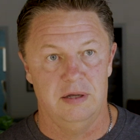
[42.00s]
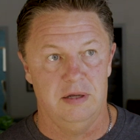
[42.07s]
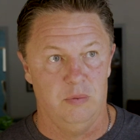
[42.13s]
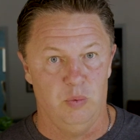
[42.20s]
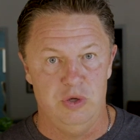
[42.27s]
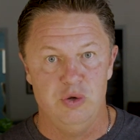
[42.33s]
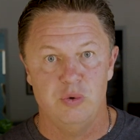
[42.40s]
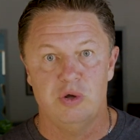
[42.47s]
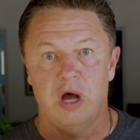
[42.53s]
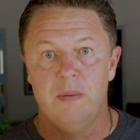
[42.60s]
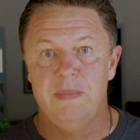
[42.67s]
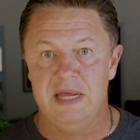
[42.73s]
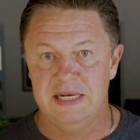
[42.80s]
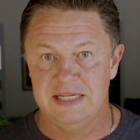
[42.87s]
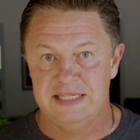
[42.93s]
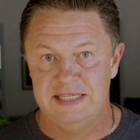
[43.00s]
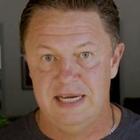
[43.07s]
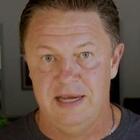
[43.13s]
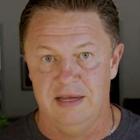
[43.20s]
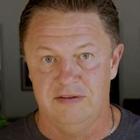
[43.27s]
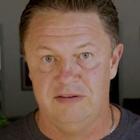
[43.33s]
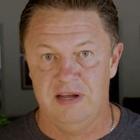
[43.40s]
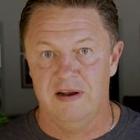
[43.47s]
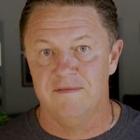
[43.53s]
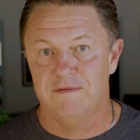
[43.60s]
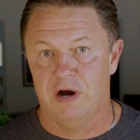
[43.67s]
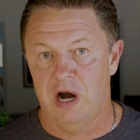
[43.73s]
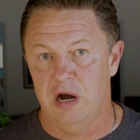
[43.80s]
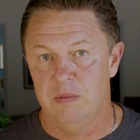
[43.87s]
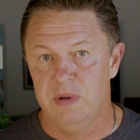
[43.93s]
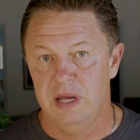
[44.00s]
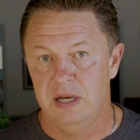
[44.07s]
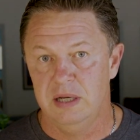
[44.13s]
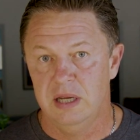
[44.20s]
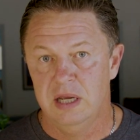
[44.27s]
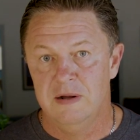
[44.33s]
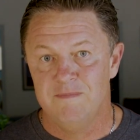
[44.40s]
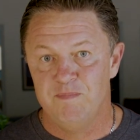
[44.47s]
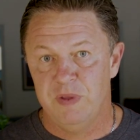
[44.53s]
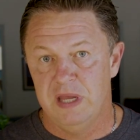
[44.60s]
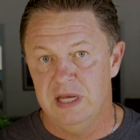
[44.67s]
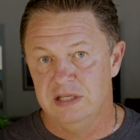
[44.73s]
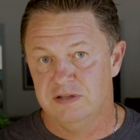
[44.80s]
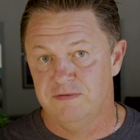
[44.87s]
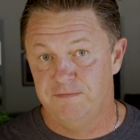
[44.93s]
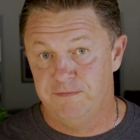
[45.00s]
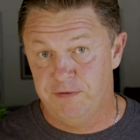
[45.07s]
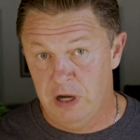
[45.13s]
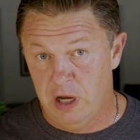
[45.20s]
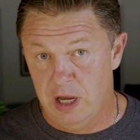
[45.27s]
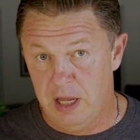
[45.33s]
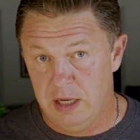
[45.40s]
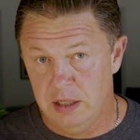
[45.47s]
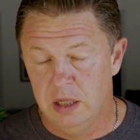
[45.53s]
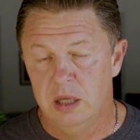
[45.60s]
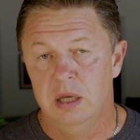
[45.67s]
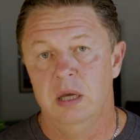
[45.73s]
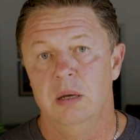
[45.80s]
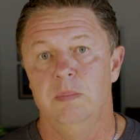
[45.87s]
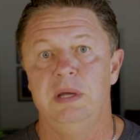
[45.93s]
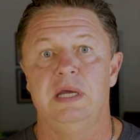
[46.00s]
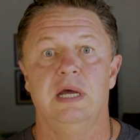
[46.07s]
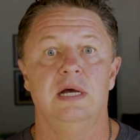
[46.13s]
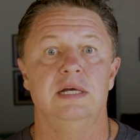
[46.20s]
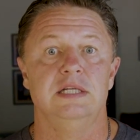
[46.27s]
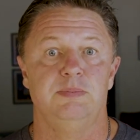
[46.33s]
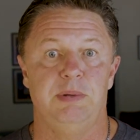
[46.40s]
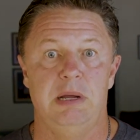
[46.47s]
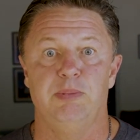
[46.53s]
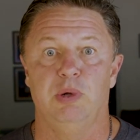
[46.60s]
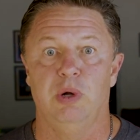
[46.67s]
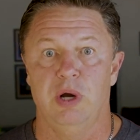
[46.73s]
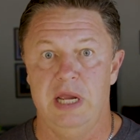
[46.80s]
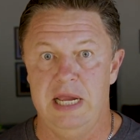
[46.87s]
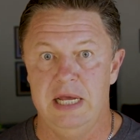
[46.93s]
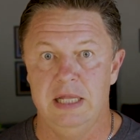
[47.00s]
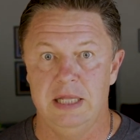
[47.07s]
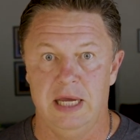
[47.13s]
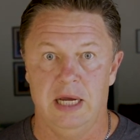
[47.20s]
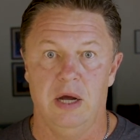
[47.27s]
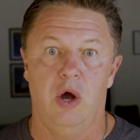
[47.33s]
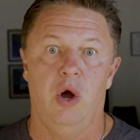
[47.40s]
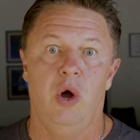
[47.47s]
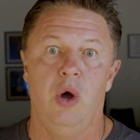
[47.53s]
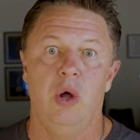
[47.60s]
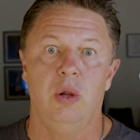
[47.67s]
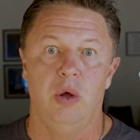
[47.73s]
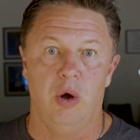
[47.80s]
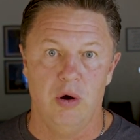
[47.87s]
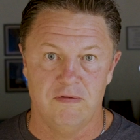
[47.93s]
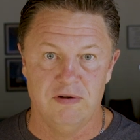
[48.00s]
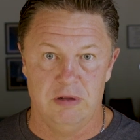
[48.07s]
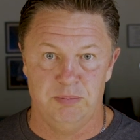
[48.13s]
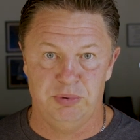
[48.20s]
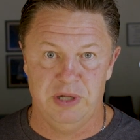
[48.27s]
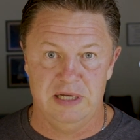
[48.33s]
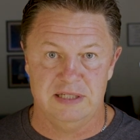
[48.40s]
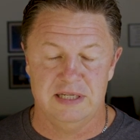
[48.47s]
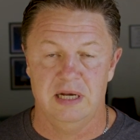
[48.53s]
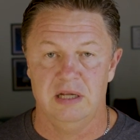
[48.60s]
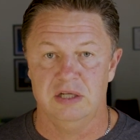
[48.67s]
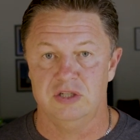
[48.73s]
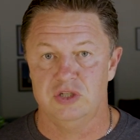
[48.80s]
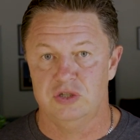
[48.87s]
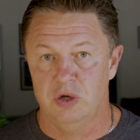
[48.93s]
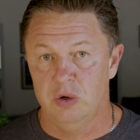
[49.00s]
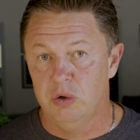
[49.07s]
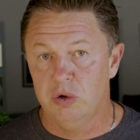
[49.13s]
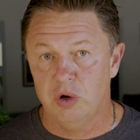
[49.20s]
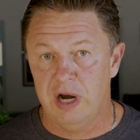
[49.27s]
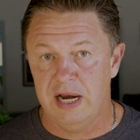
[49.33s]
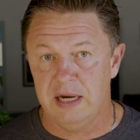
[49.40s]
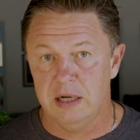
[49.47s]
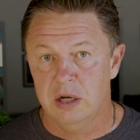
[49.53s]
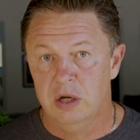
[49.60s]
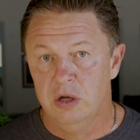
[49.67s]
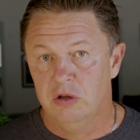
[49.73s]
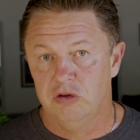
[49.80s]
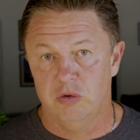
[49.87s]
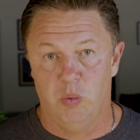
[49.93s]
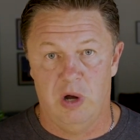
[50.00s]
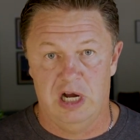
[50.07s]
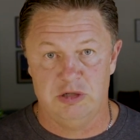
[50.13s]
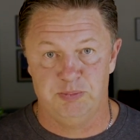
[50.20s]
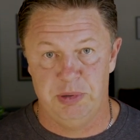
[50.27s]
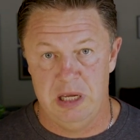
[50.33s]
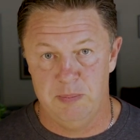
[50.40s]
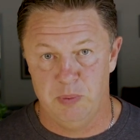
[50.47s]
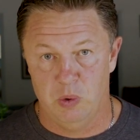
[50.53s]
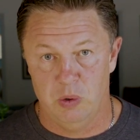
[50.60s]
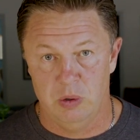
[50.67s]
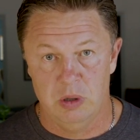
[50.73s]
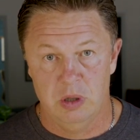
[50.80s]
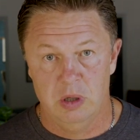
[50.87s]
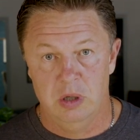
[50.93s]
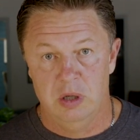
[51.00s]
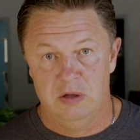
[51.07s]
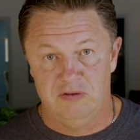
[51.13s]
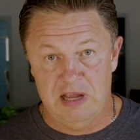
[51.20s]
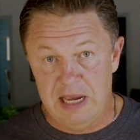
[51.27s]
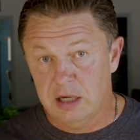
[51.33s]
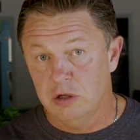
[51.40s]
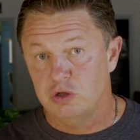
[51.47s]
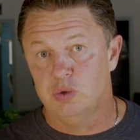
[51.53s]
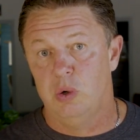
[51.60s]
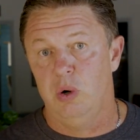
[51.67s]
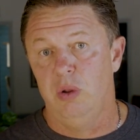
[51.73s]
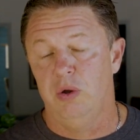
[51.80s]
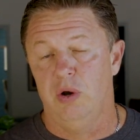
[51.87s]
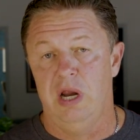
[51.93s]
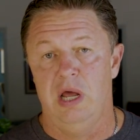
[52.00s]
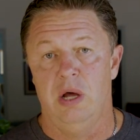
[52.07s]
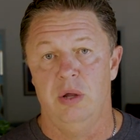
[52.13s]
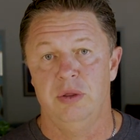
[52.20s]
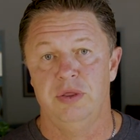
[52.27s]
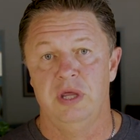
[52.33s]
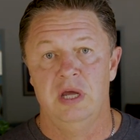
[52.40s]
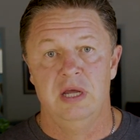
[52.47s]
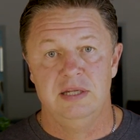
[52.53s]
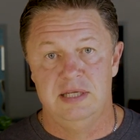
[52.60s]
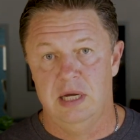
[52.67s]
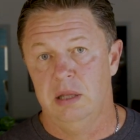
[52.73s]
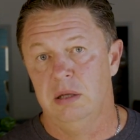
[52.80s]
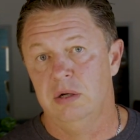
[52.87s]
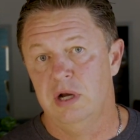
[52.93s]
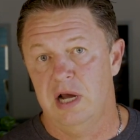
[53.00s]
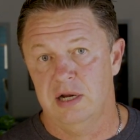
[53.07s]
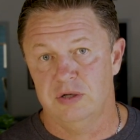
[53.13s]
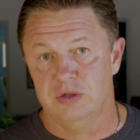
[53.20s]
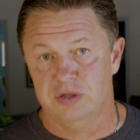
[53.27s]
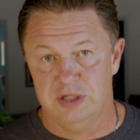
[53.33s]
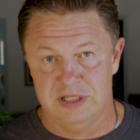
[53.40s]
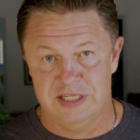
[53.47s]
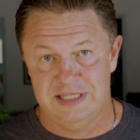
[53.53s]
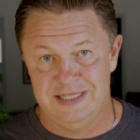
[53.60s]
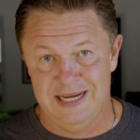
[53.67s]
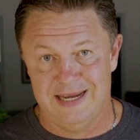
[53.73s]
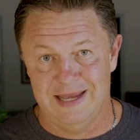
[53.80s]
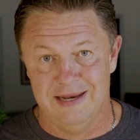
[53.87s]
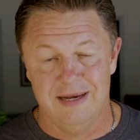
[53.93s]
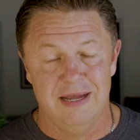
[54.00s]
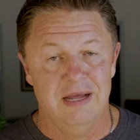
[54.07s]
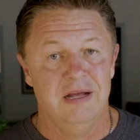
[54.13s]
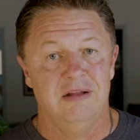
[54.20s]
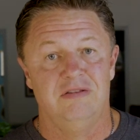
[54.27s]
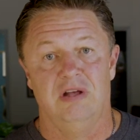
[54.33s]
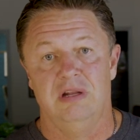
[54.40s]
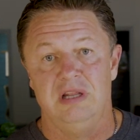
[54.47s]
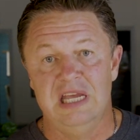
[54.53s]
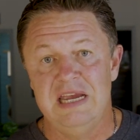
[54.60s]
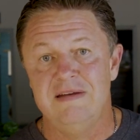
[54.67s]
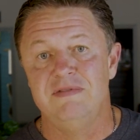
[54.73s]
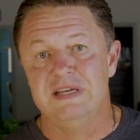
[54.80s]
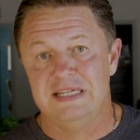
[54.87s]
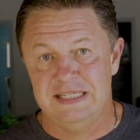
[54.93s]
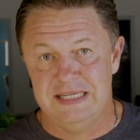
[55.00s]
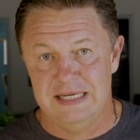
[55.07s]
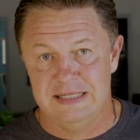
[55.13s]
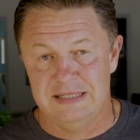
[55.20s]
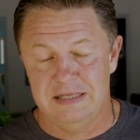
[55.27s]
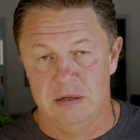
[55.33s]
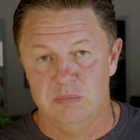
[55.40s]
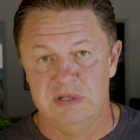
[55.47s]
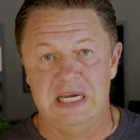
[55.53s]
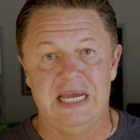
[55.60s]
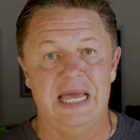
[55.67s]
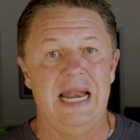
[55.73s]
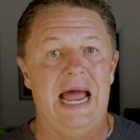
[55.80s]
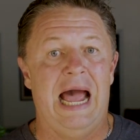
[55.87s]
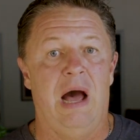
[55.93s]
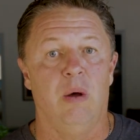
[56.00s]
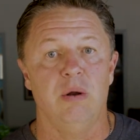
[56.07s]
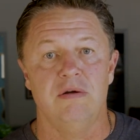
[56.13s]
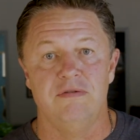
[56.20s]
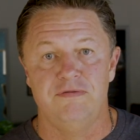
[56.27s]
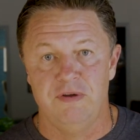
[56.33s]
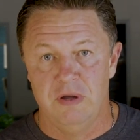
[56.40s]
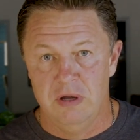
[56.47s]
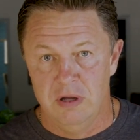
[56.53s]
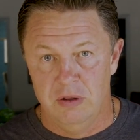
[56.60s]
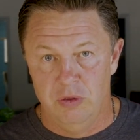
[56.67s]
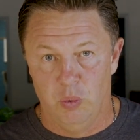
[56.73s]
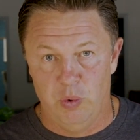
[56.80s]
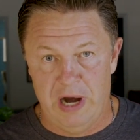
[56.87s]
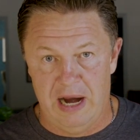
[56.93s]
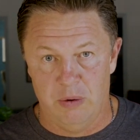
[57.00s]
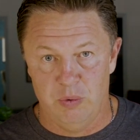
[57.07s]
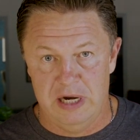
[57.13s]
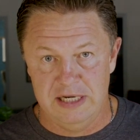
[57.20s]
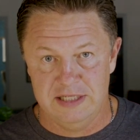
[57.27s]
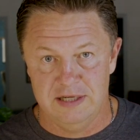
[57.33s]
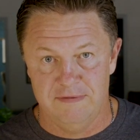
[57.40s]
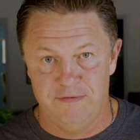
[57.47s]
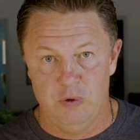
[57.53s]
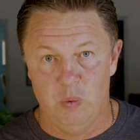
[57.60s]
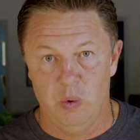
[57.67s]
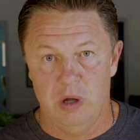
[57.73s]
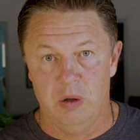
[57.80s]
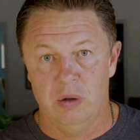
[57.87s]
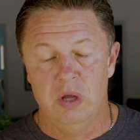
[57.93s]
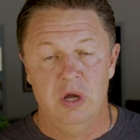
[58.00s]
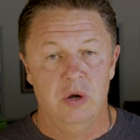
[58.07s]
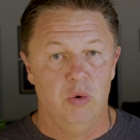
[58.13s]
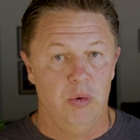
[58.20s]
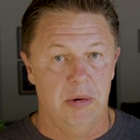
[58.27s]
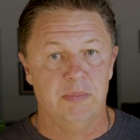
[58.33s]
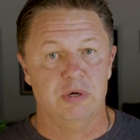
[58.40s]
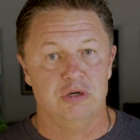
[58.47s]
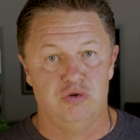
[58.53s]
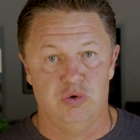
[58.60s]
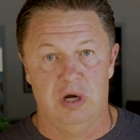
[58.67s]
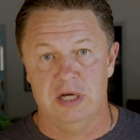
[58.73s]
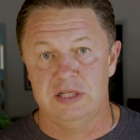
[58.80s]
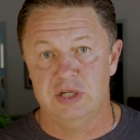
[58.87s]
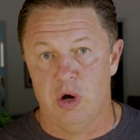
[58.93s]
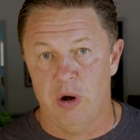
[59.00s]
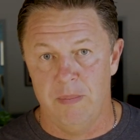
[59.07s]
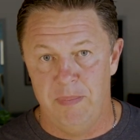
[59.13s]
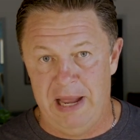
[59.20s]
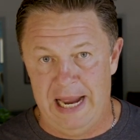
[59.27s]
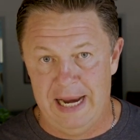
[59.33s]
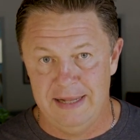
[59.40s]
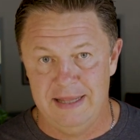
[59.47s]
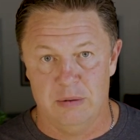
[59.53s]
When you come in to see us, the environment is fun because people are healing all over the place. It is so great to watch people take control of their health, tell their doctors to stick it, to leave the system, to get out of the rat race, if you will. Remember, drugs are bad.